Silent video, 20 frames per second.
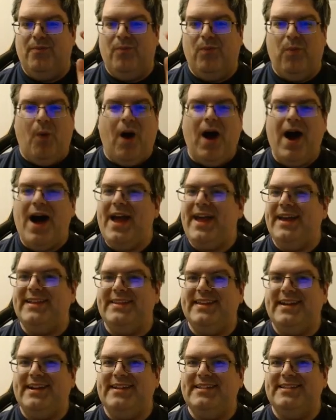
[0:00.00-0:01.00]
Why
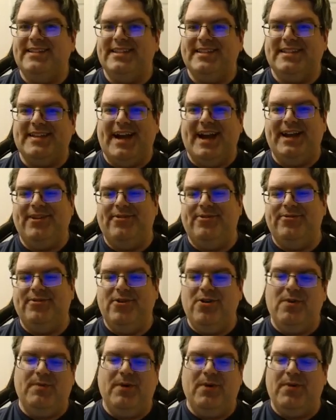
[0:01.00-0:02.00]
it does this, I don't
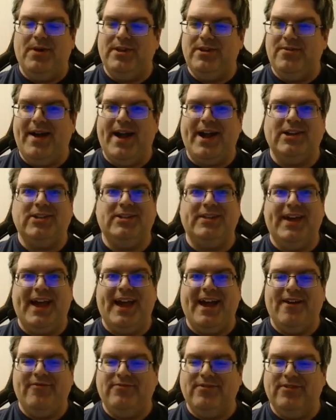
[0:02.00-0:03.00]
know. But what you actually
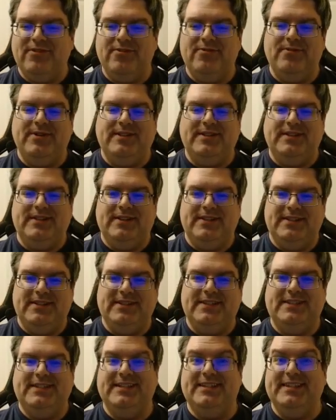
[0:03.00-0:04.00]
have to do is
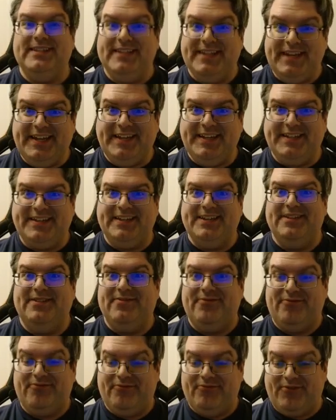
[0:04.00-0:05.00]
delete
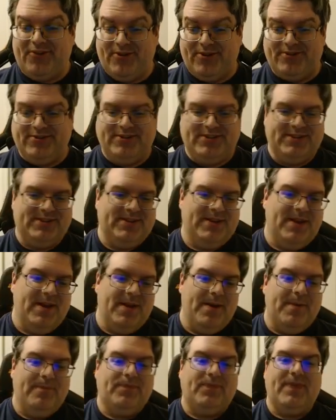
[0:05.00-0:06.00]
first,
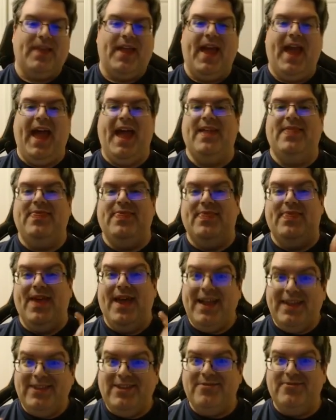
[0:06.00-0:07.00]
and
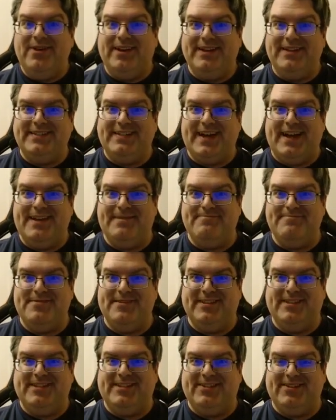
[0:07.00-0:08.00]
then you can type
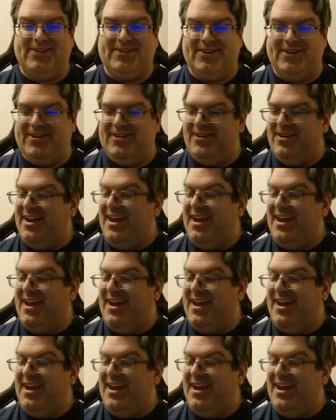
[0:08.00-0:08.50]
the star.